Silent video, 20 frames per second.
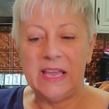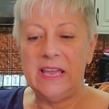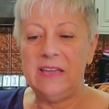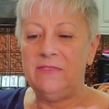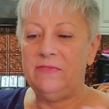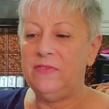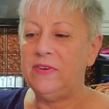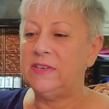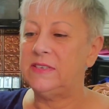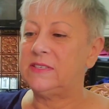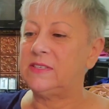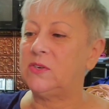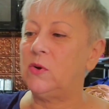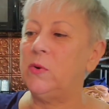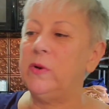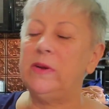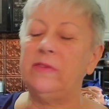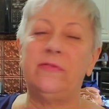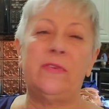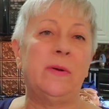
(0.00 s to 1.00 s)
If it's
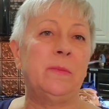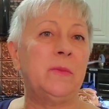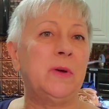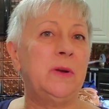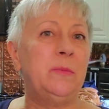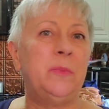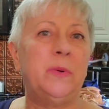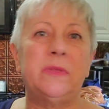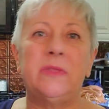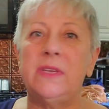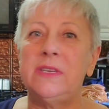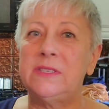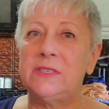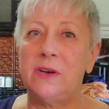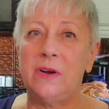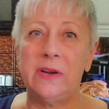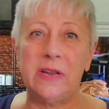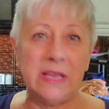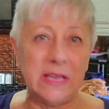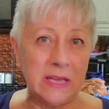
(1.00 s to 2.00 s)
going, if I'm going to put these on